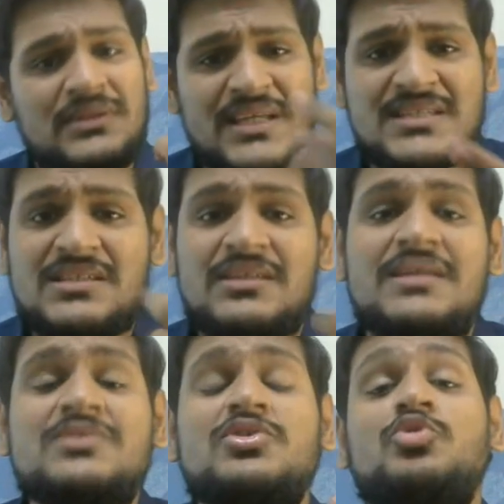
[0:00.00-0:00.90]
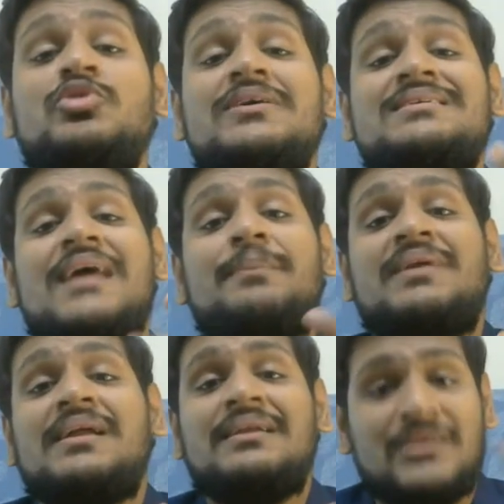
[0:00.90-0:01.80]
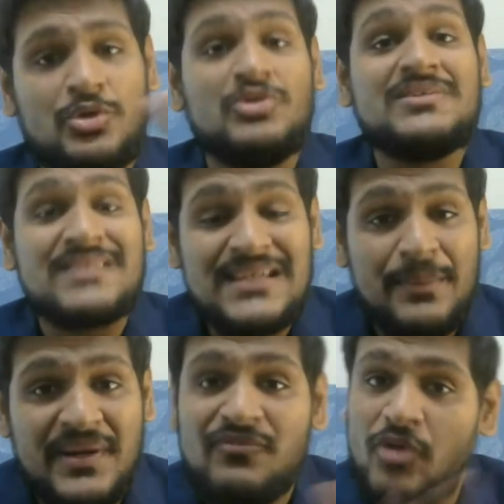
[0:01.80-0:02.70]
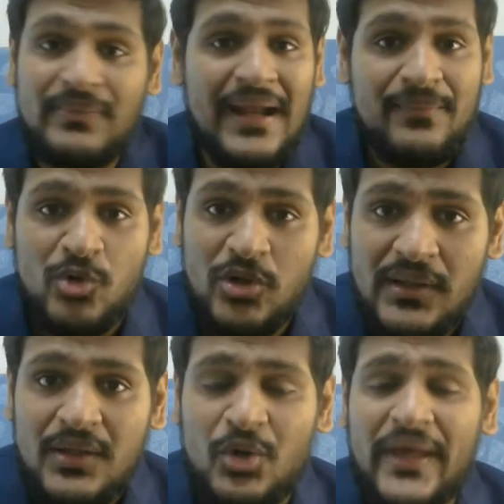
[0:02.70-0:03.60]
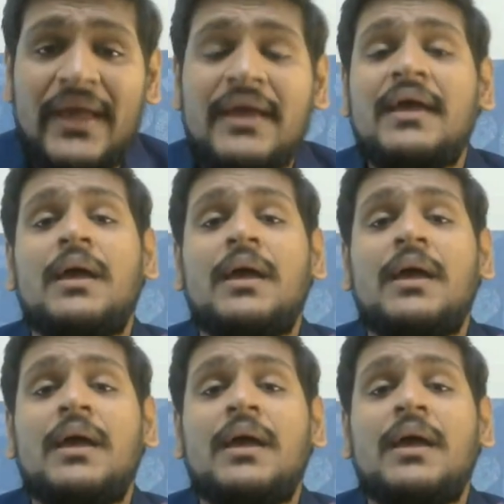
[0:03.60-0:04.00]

just this do this chapter do this three chapter from that book okay